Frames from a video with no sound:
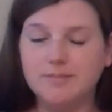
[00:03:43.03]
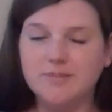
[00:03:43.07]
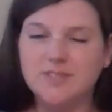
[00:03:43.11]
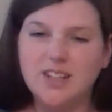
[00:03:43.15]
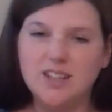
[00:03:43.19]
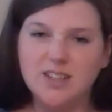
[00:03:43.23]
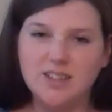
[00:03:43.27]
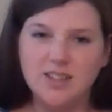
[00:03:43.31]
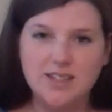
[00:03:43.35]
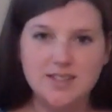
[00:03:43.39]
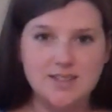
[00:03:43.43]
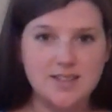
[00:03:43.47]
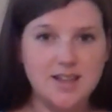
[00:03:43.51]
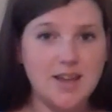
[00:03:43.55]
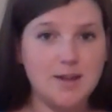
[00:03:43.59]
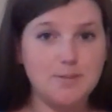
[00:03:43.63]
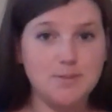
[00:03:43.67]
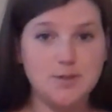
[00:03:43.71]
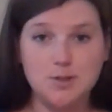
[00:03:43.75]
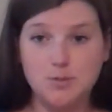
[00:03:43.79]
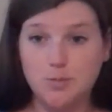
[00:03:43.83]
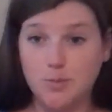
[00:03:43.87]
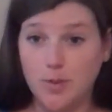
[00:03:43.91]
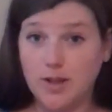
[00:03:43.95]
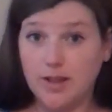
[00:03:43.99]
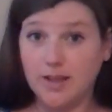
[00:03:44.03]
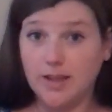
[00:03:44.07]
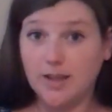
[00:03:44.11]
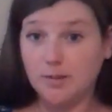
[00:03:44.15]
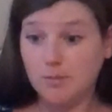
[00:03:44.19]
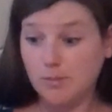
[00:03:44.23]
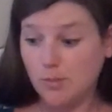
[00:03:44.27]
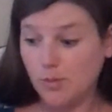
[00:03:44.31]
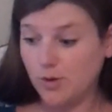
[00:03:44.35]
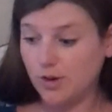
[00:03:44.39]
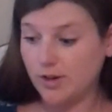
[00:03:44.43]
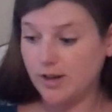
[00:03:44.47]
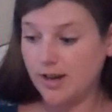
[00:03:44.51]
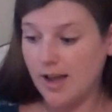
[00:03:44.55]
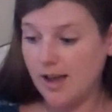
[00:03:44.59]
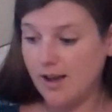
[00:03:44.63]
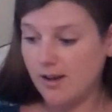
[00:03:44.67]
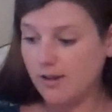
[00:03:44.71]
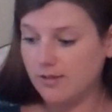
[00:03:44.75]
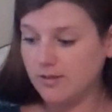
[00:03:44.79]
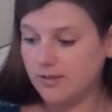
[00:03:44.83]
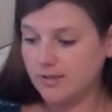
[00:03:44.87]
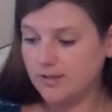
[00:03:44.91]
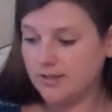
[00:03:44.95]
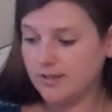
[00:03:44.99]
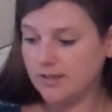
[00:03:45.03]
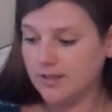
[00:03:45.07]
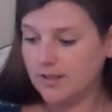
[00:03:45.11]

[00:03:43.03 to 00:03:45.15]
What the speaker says: nonetheless, I am swelling more now.